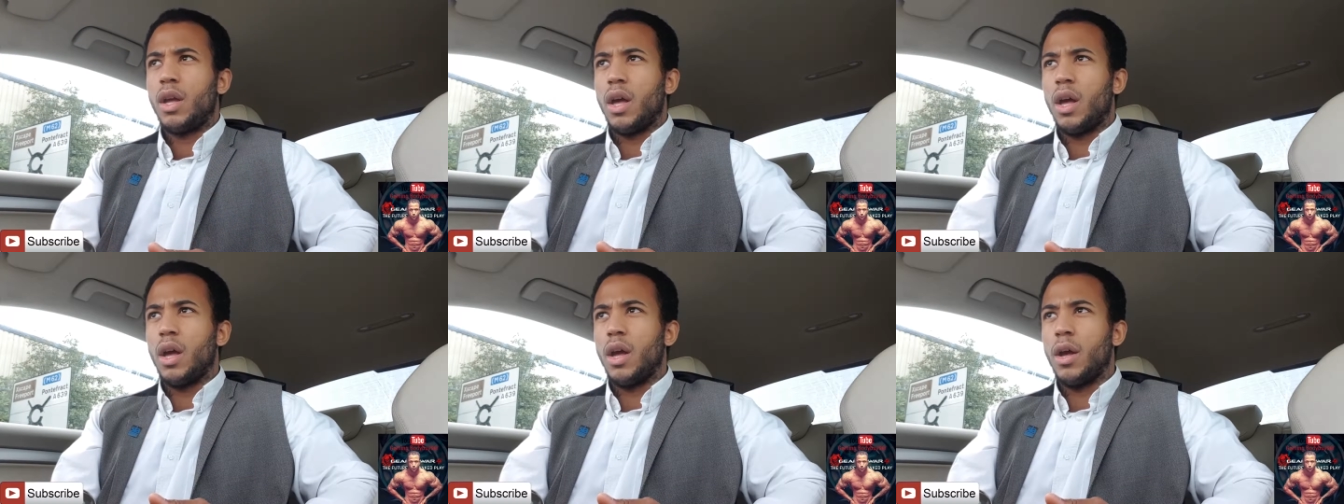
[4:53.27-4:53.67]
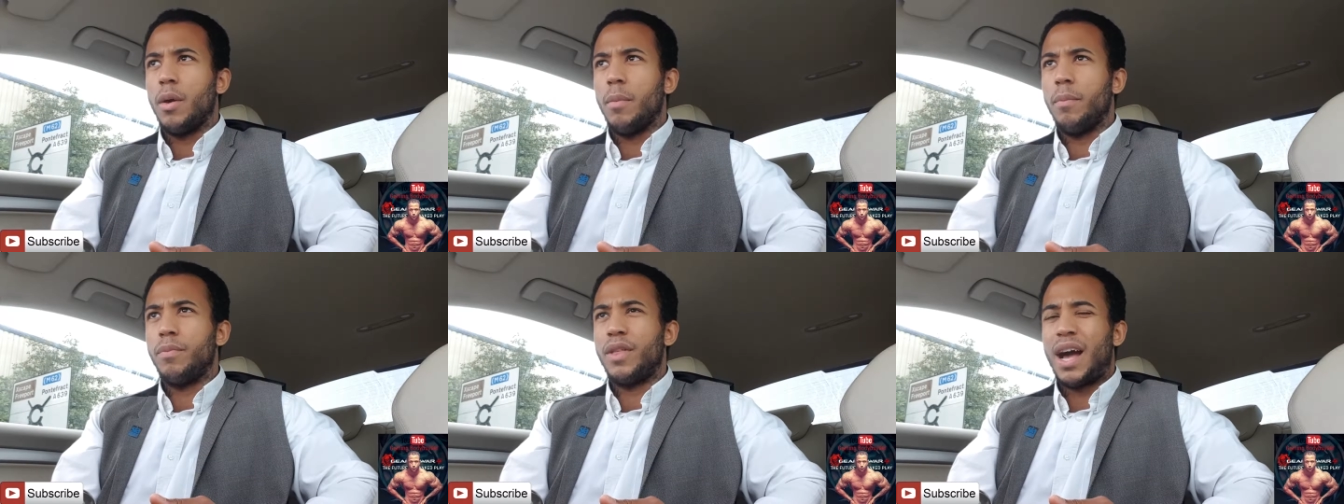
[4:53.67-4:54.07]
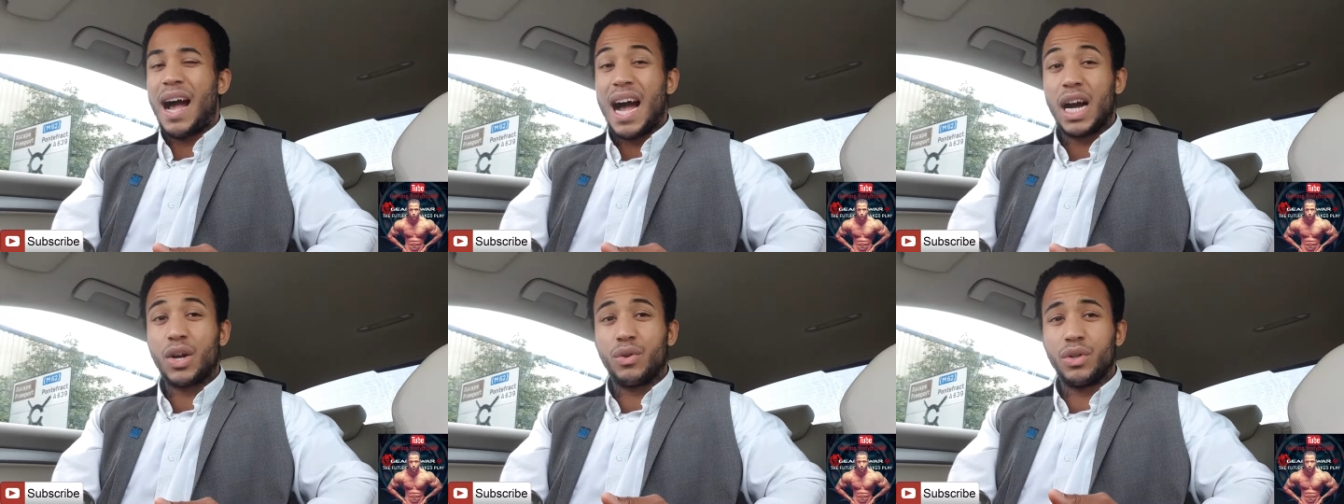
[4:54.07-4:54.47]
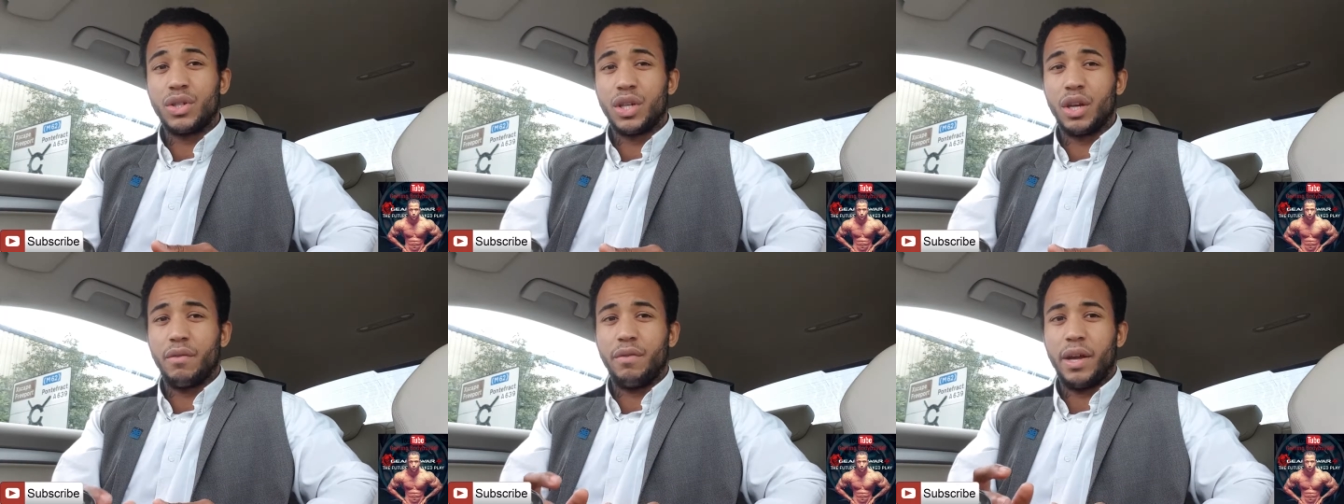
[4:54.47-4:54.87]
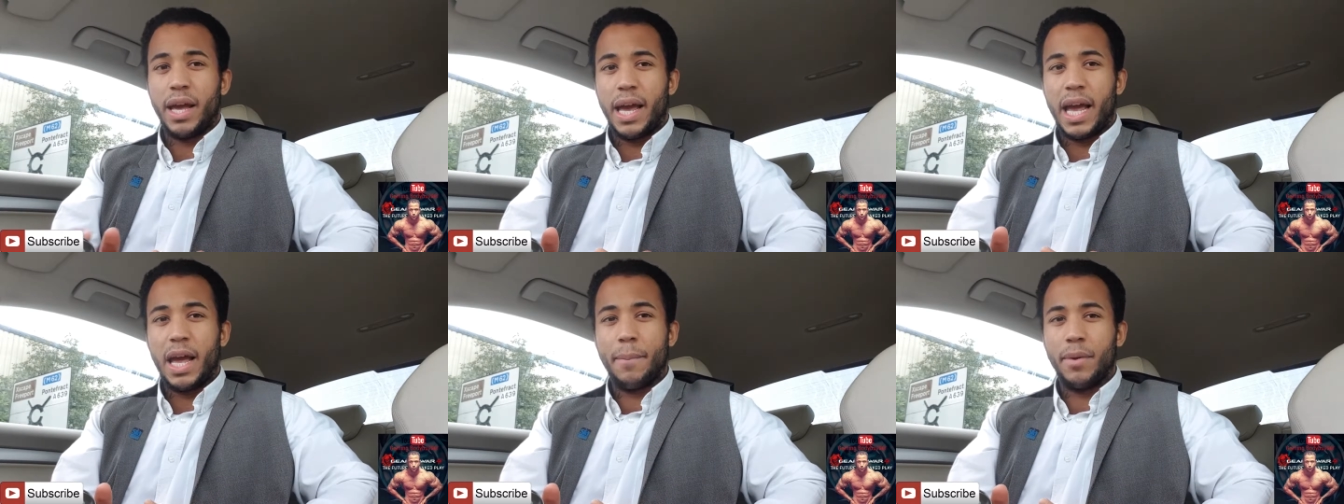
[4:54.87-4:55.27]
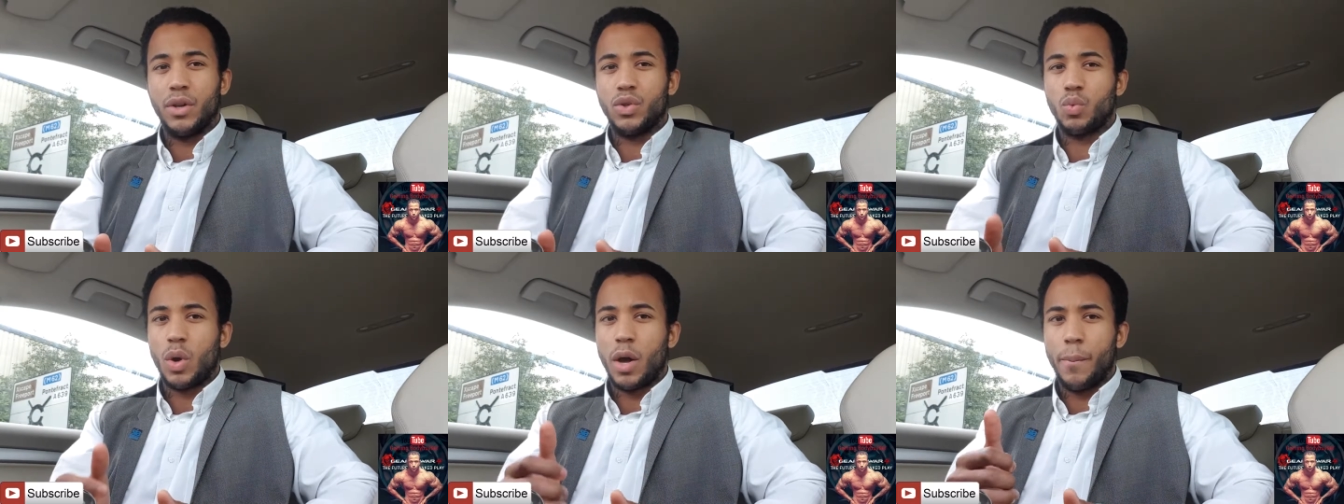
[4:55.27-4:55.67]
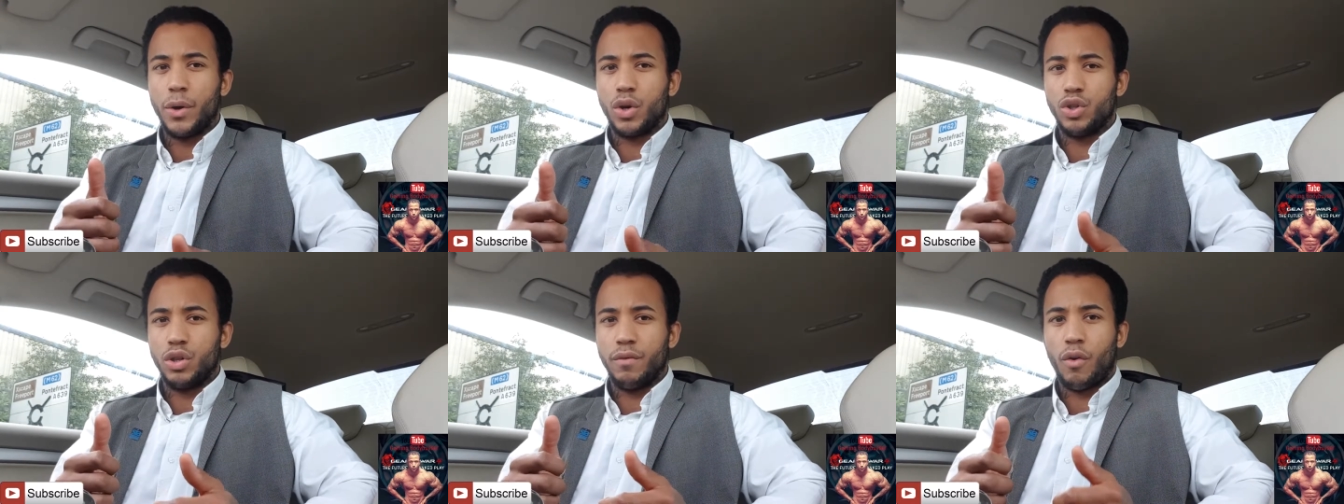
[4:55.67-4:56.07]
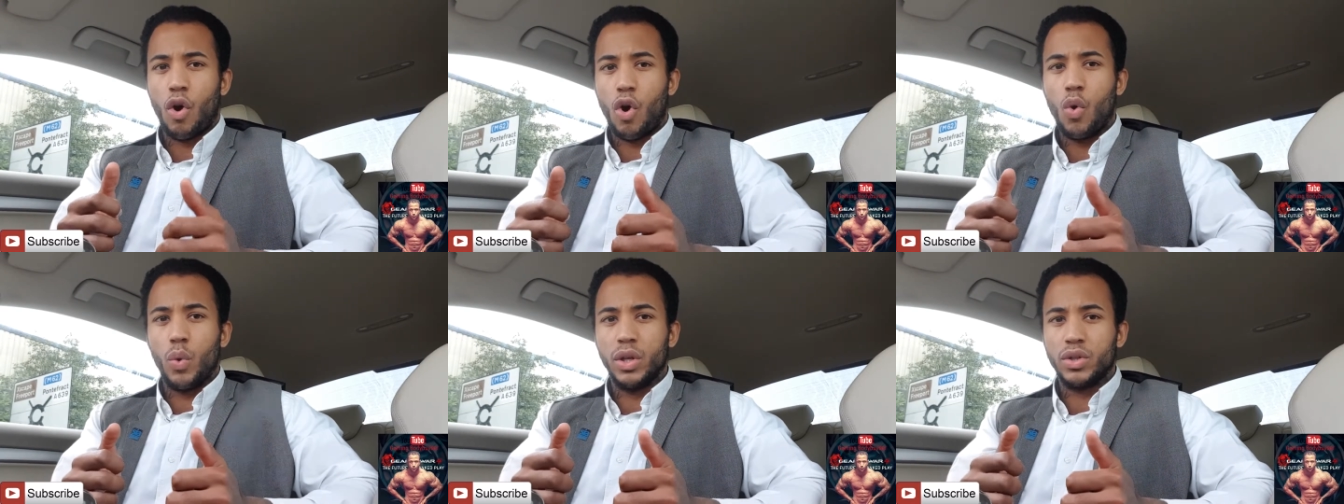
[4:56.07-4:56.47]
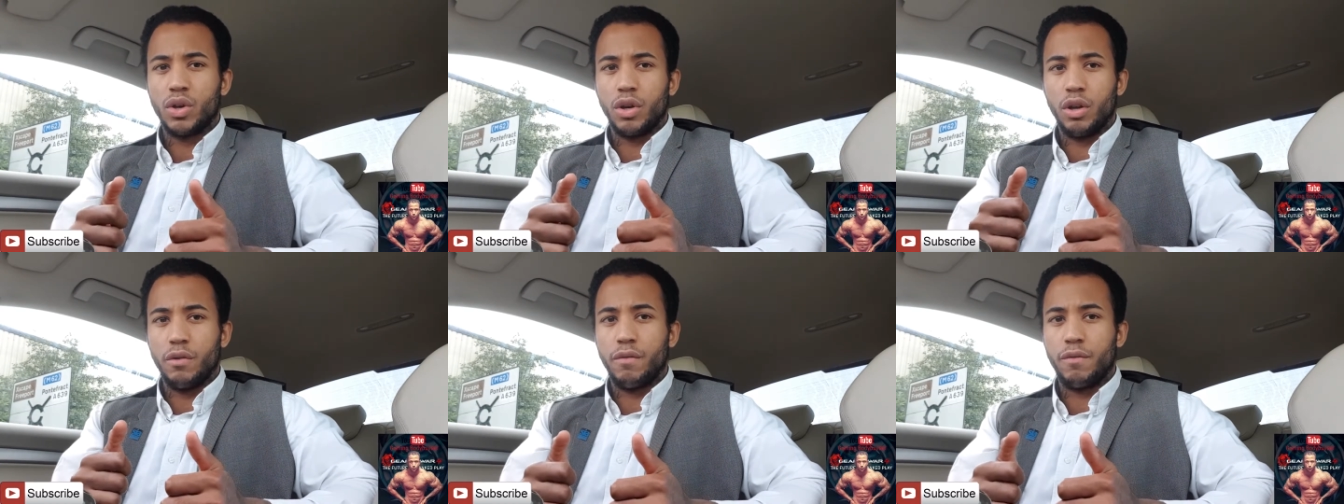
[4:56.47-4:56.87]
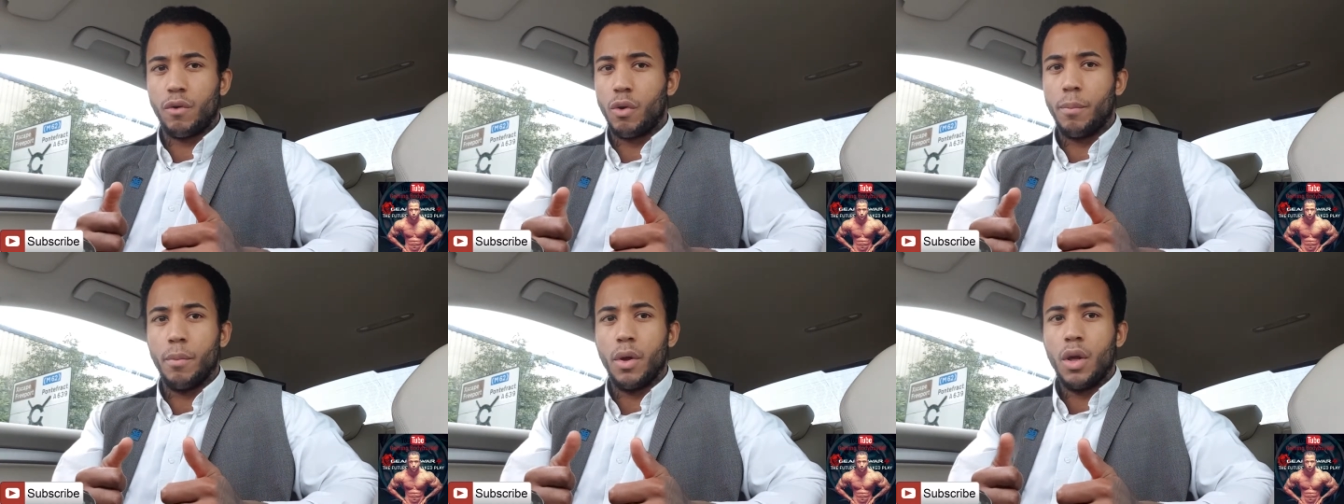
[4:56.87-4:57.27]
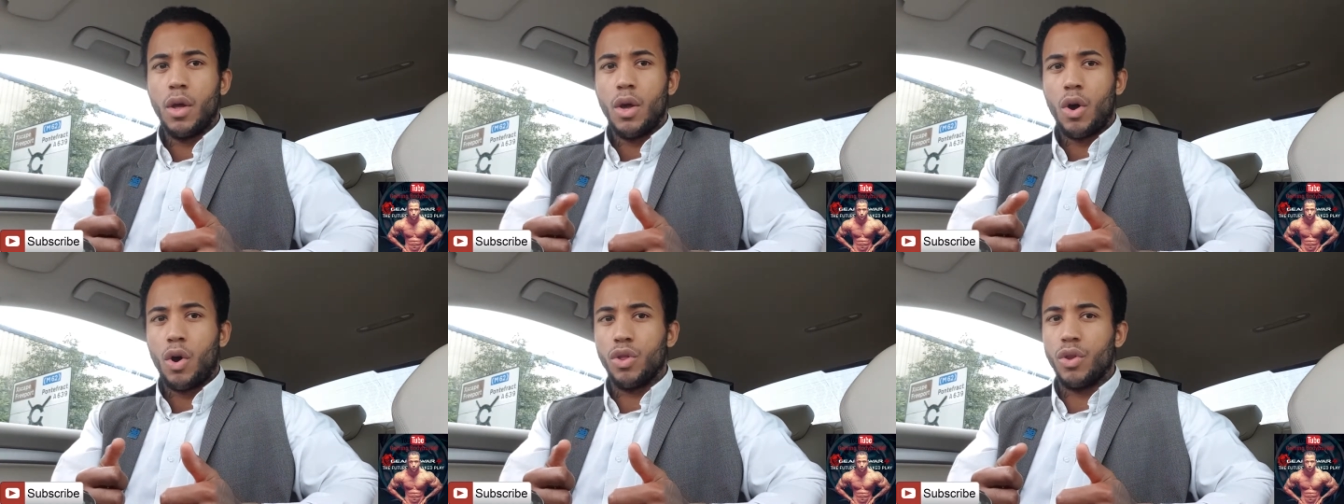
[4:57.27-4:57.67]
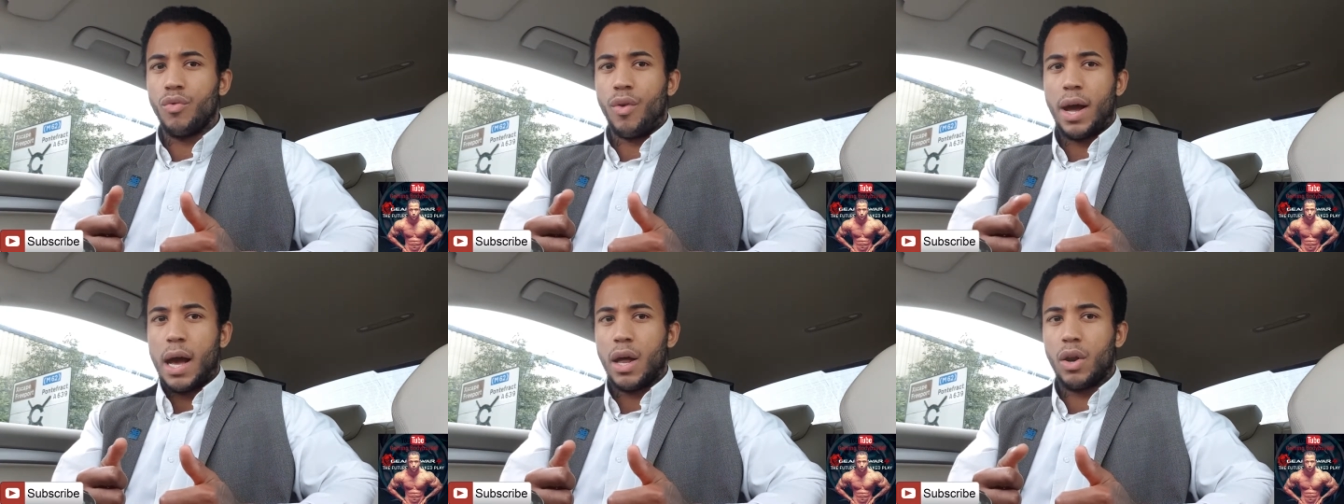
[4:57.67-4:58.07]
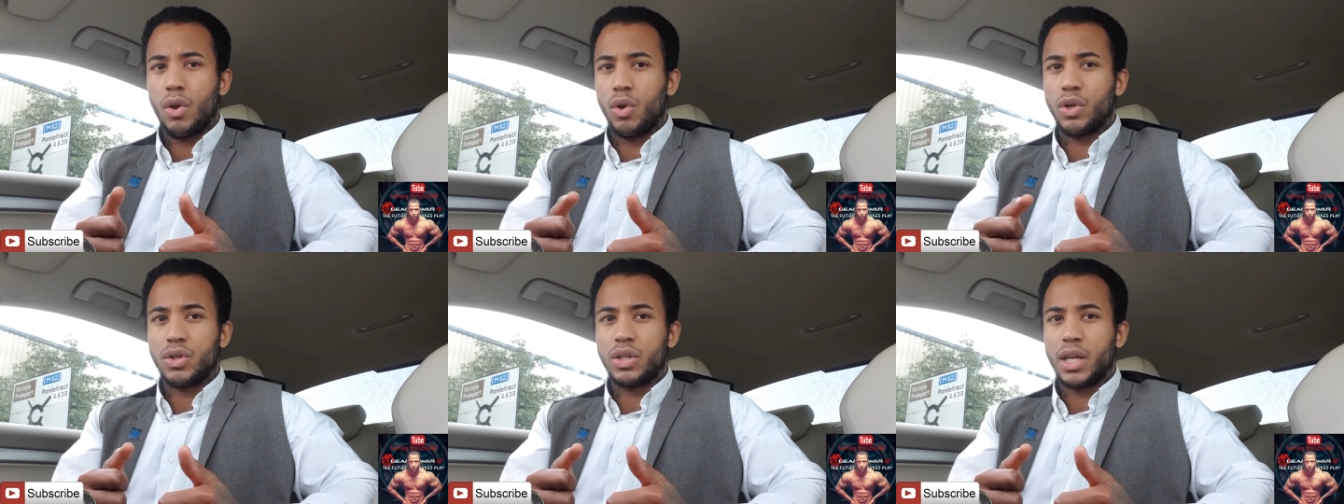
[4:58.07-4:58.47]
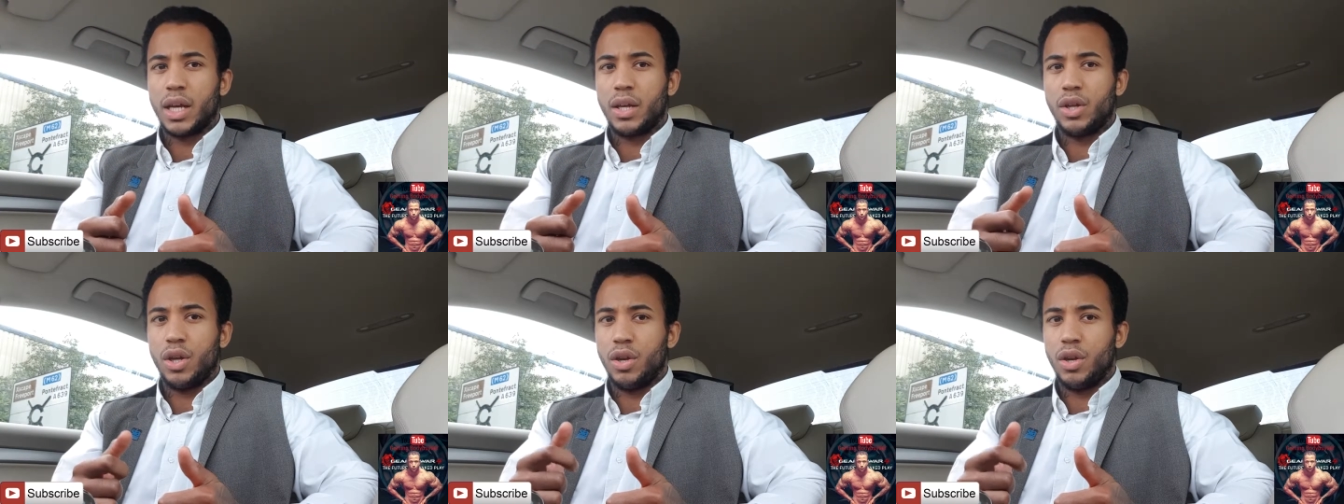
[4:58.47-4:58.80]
um, the accuracy of your aiming as well, because you've always got your thumb on the right analog stick.